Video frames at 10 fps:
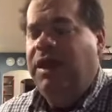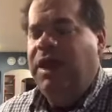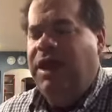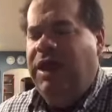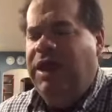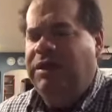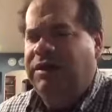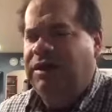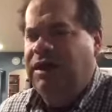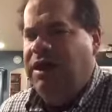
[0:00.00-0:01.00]

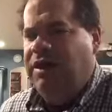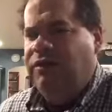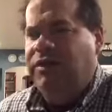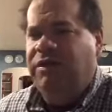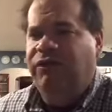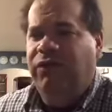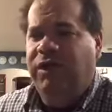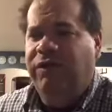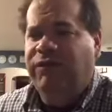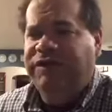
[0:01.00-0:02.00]
and uh, the
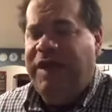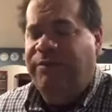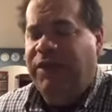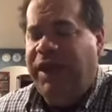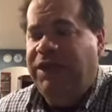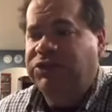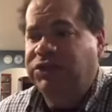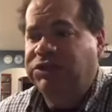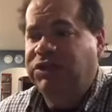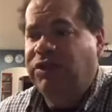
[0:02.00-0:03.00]
forgiveness
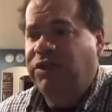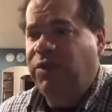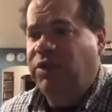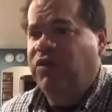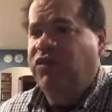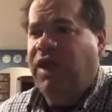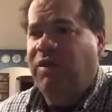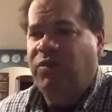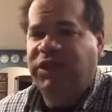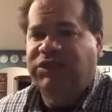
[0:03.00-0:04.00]
application so that you
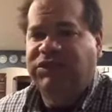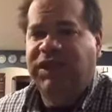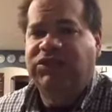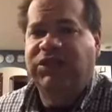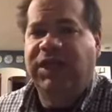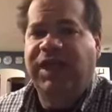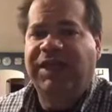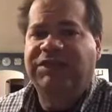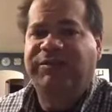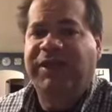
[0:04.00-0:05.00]
understand what each section is.